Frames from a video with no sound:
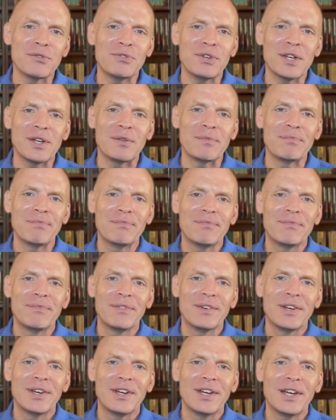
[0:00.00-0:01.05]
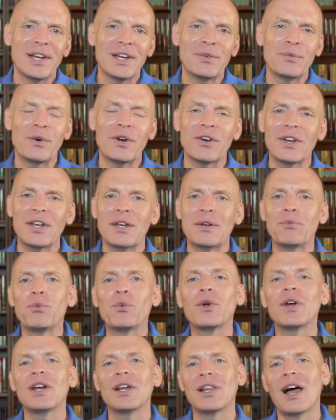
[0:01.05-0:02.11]
him, and where he
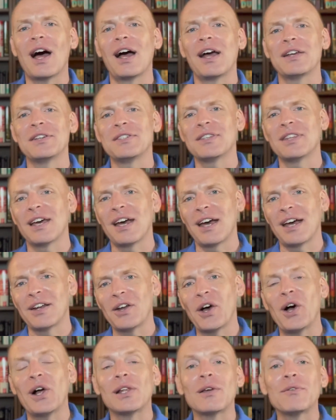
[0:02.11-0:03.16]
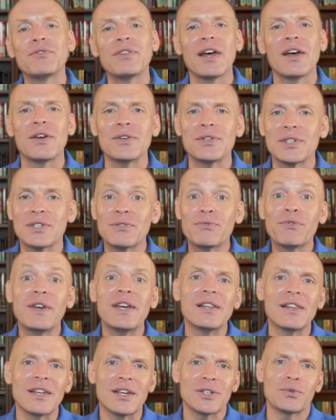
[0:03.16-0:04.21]
realized that all of those
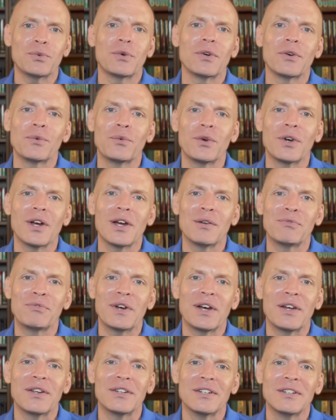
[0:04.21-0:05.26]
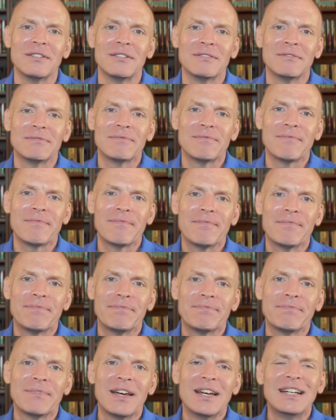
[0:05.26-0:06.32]
feelings were unfounded.
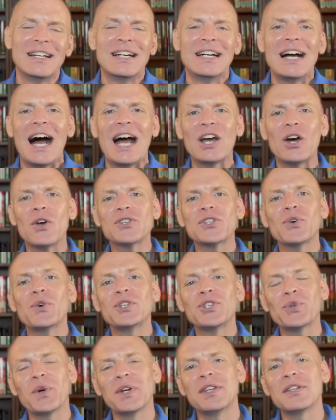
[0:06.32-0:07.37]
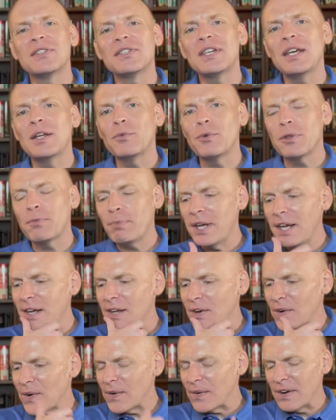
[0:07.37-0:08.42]
I also enjoyed the scene with
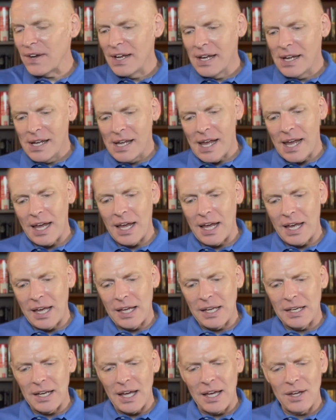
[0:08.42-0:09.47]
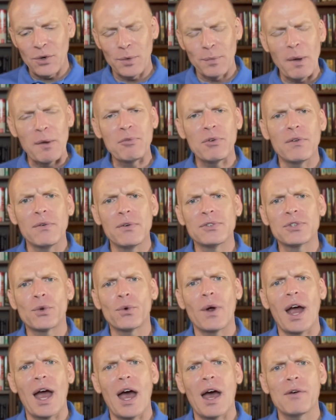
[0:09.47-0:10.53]
Peter, and I don't remember if it was
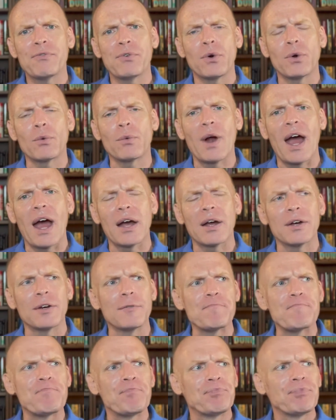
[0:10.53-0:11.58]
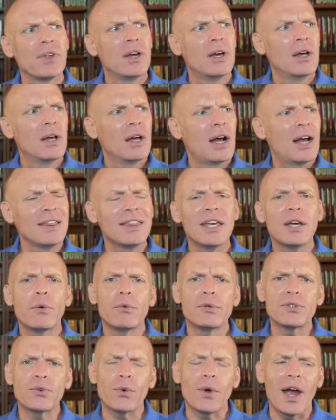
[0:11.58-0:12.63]
Graf or Rackham. I think it
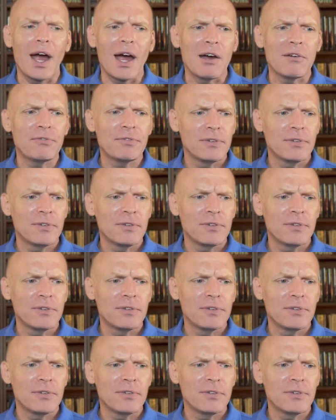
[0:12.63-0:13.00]
was Graf,